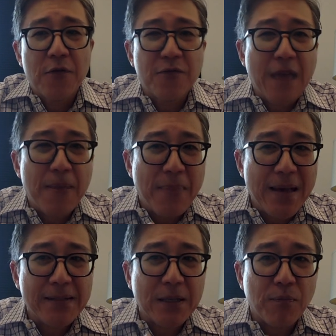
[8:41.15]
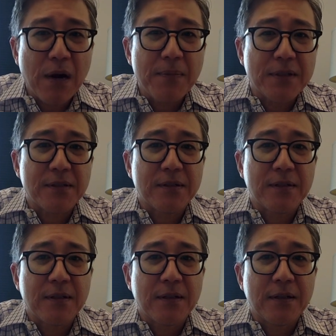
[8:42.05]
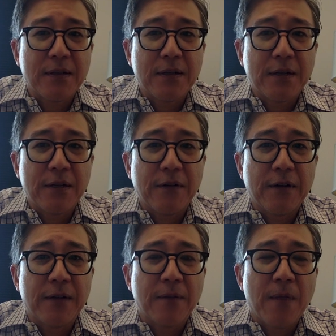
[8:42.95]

through that basic premise, right?